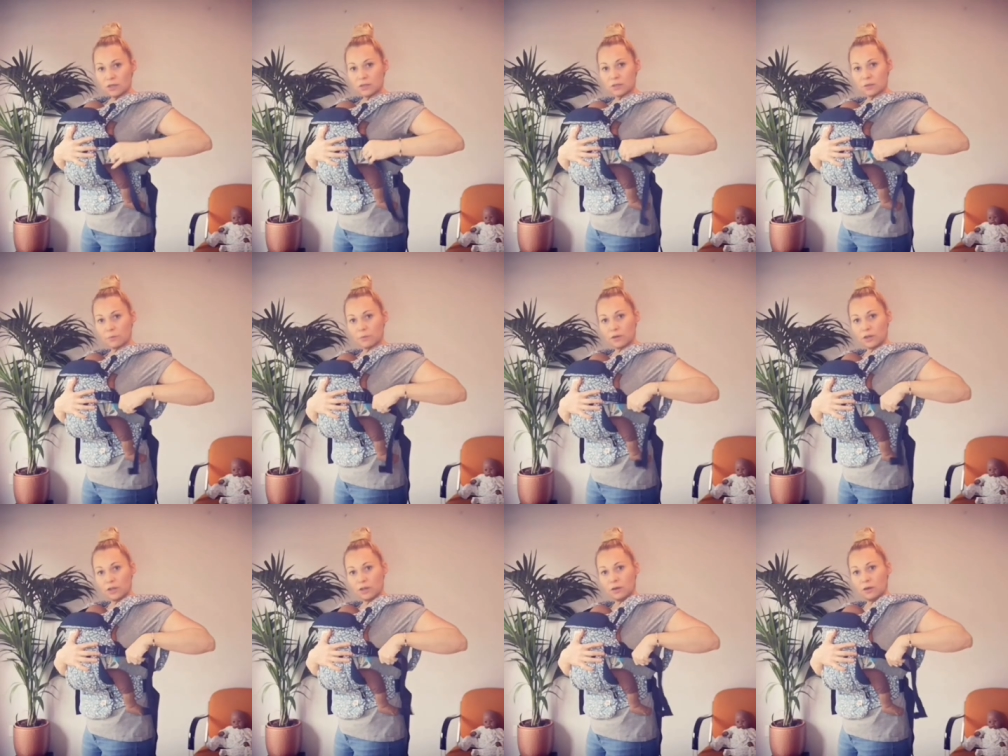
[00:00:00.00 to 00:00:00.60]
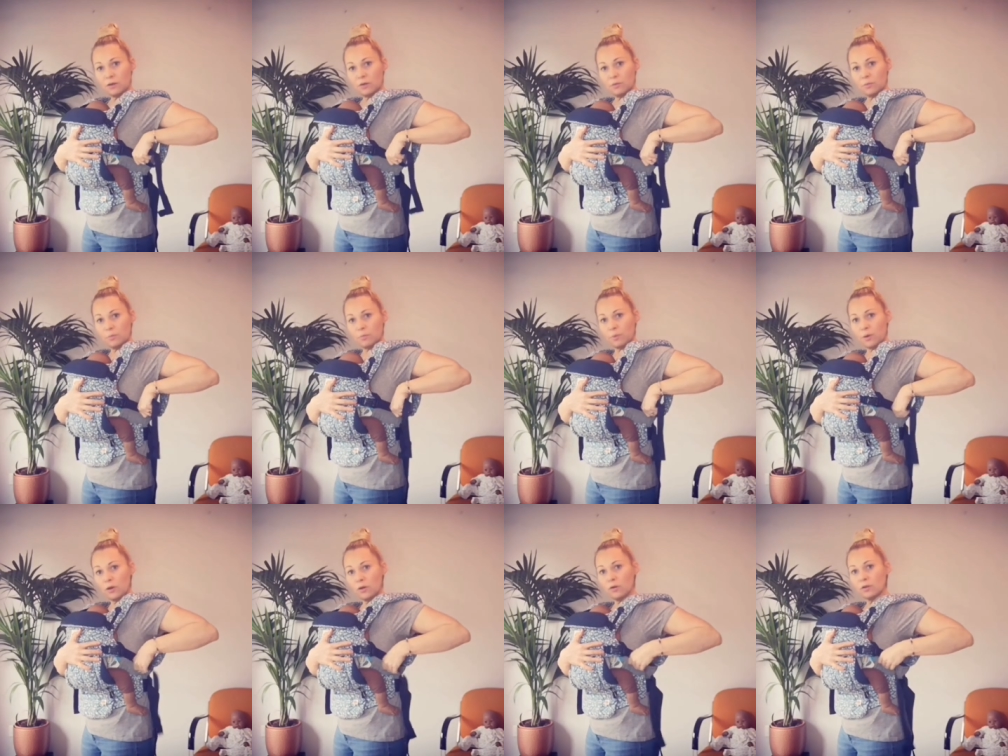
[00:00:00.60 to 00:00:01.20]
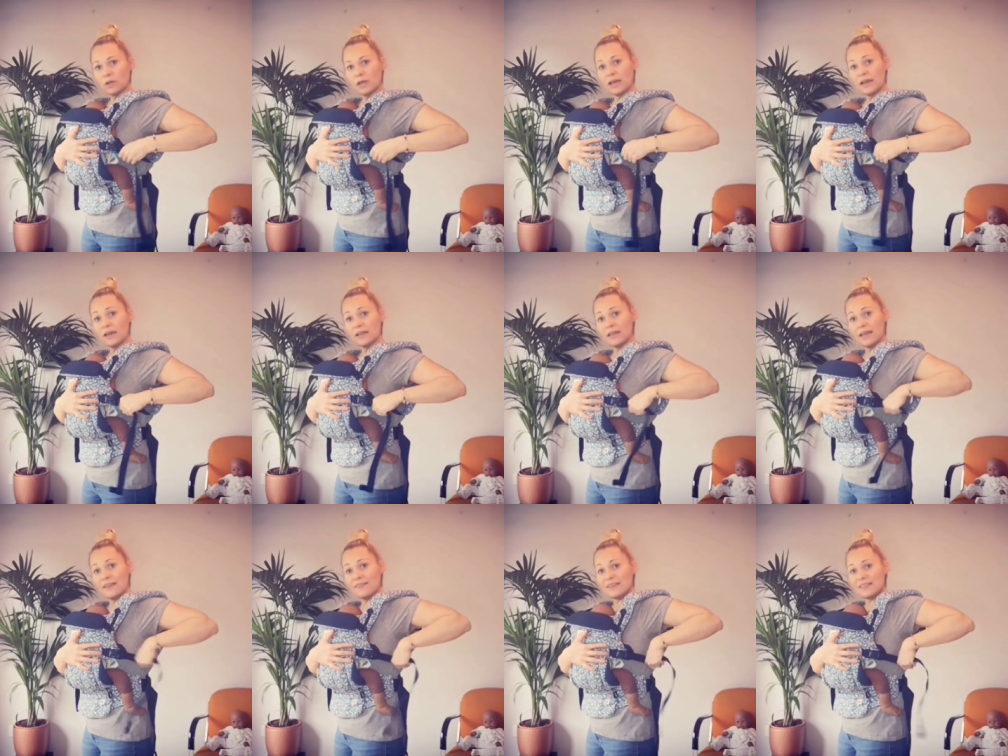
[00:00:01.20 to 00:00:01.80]
So I'm going to pull
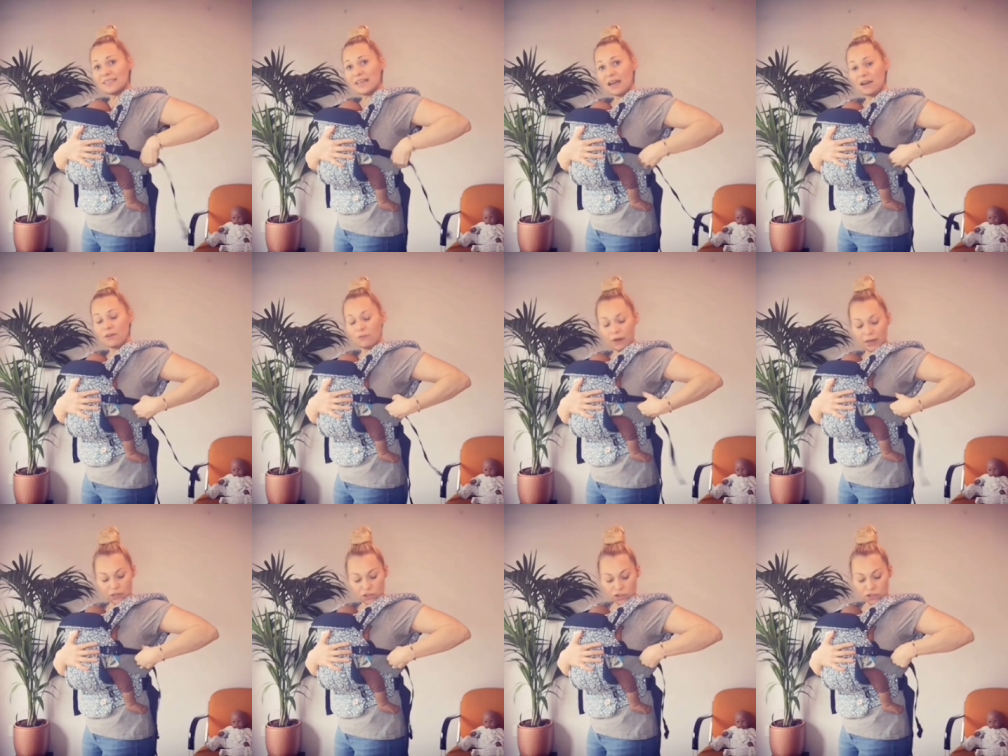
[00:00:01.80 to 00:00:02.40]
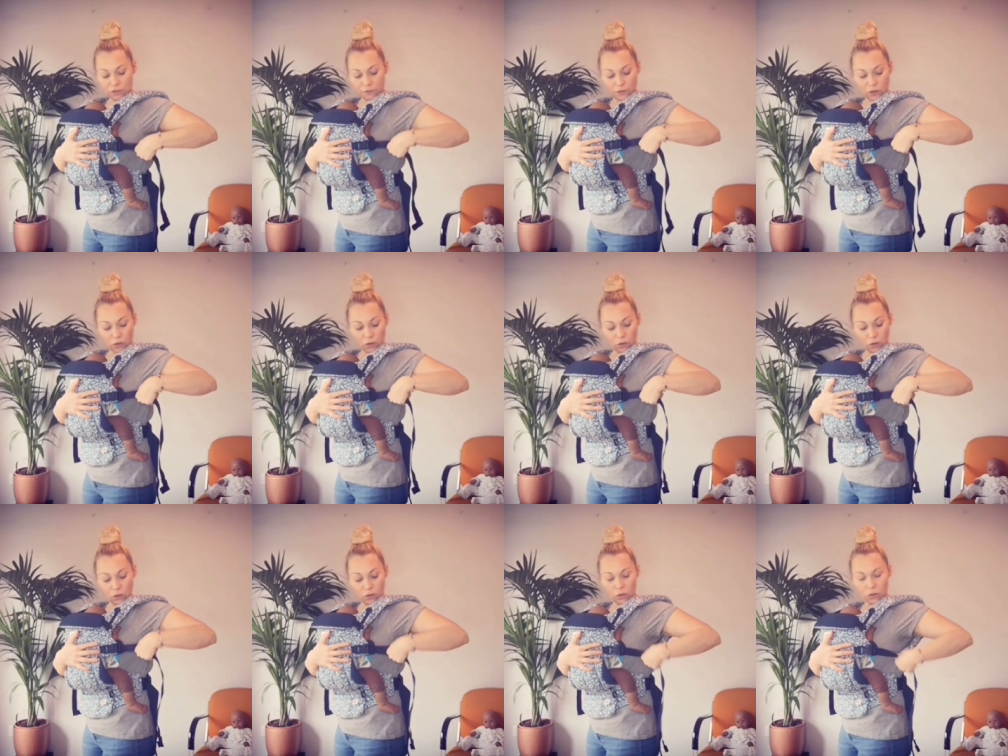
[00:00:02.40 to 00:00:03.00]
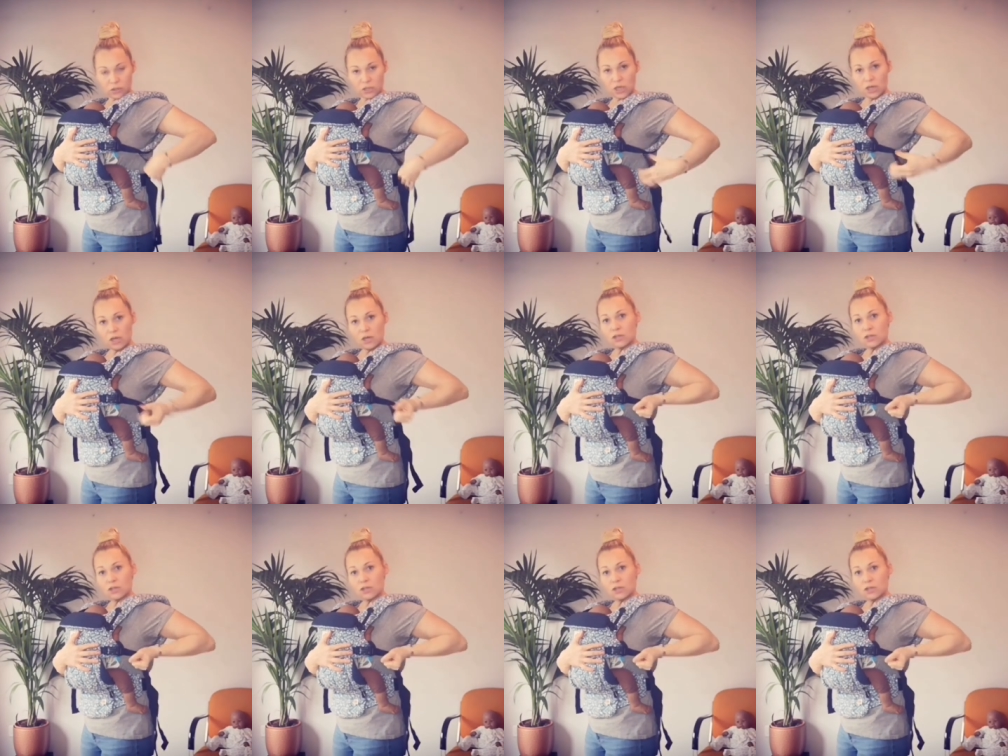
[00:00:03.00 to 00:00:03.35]
in the direction of the cord.